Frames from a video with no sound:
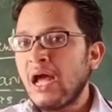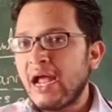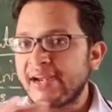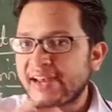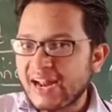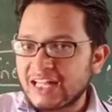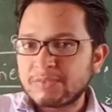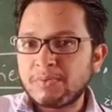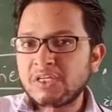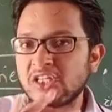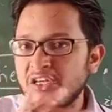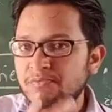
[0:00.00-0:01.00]
and
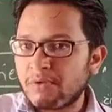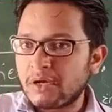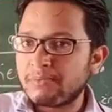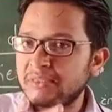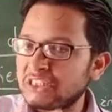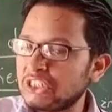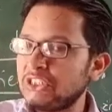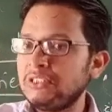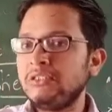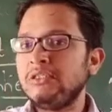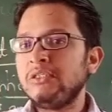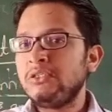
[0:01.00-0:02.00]
transfer the
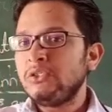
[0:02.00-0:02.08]
information